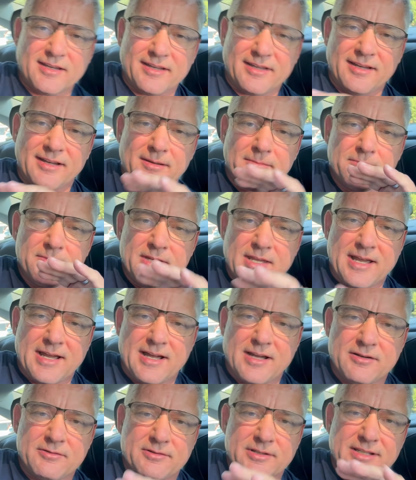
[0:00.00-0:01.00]
I'm
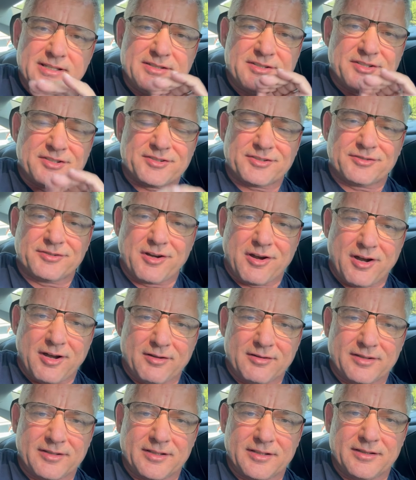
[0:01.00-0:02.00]
now
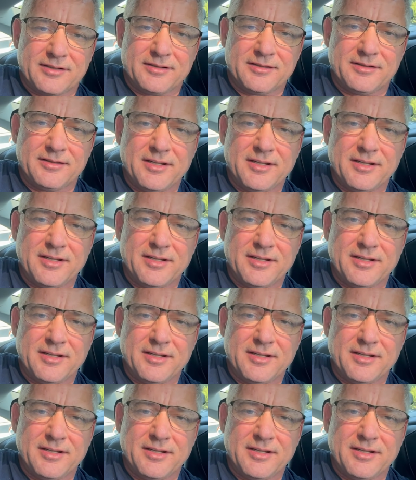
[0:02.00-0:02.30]
installing